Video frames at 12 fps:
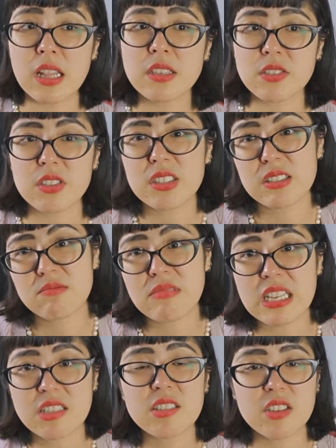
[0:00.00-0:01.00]
let's just
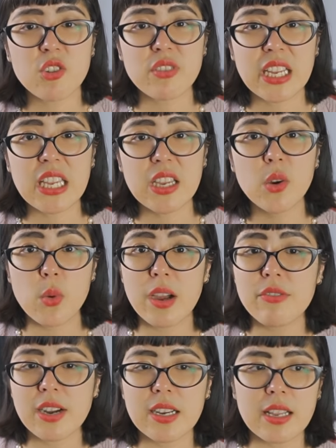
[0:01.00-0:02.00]
let's just agree
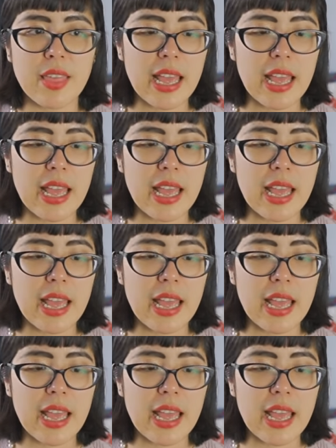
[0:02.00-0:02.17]
quite frankly